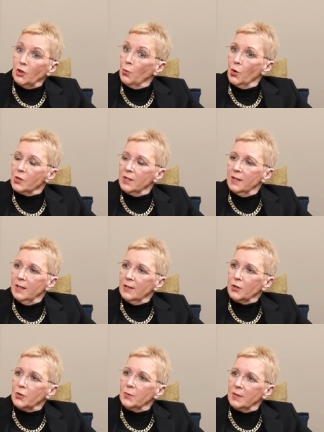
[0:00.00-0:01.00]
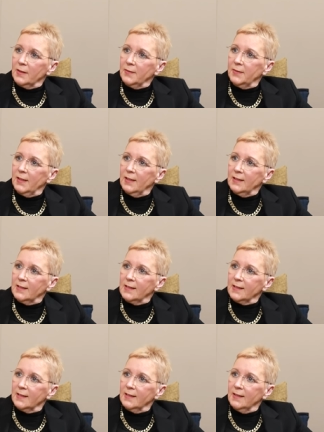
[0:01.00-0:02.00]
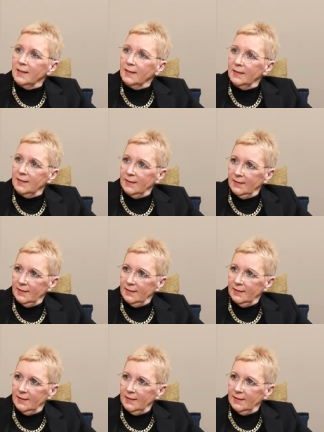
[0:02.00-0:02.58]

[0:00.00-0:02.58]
wasn't there. She was at the friend's. Right, okay.